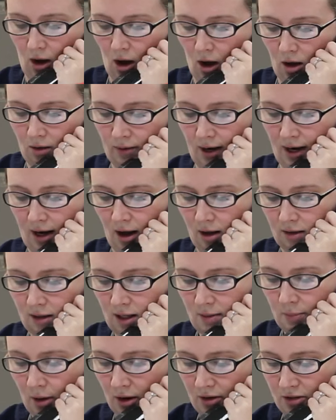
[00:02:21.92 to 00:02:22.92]
All right, I'll
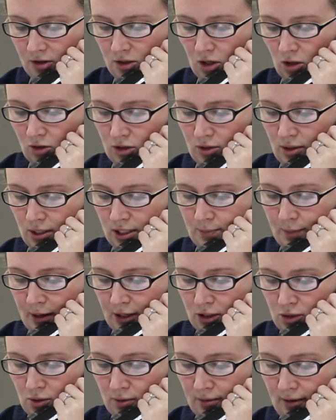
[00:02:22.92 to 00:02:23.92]
let Martha know to
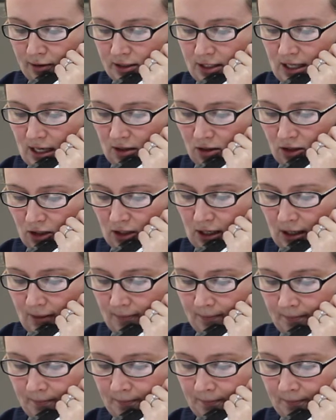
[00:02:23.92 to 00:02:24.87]
expect you around 10:30.